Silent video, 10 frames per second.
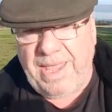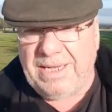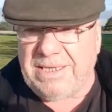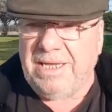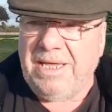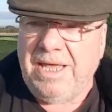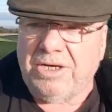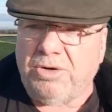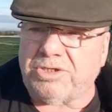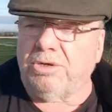And
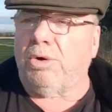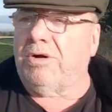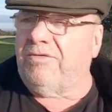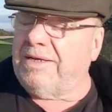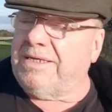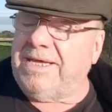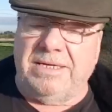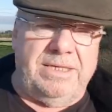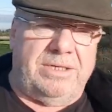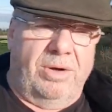of course the law of
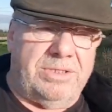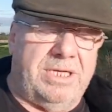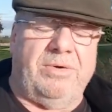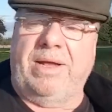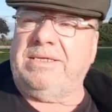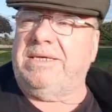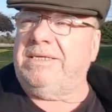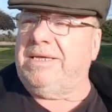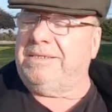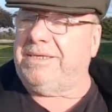unintended
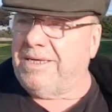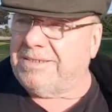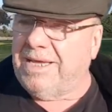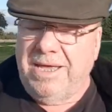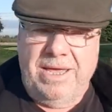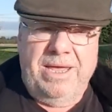consequences does